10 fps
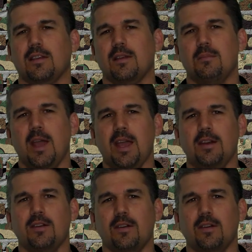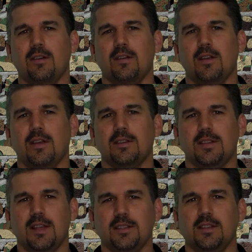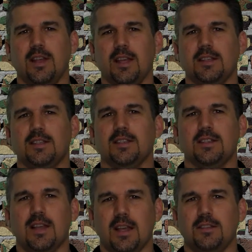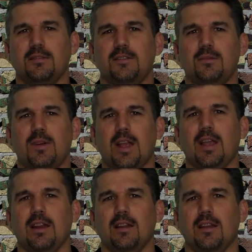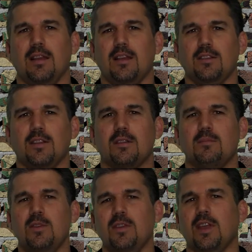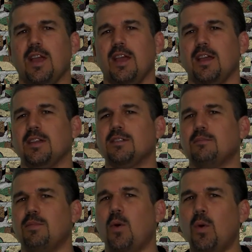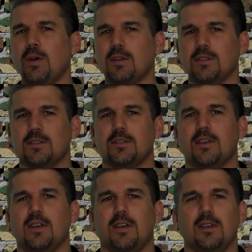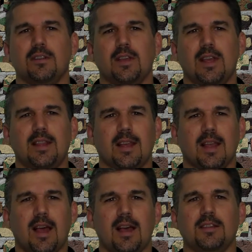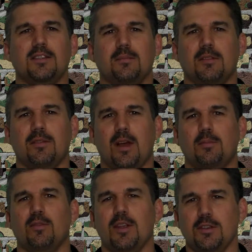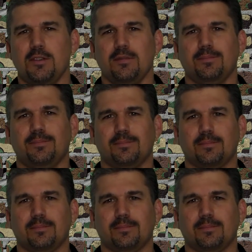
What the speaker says: The commander designates decisive terrain to communicate its importance in the concept of operation.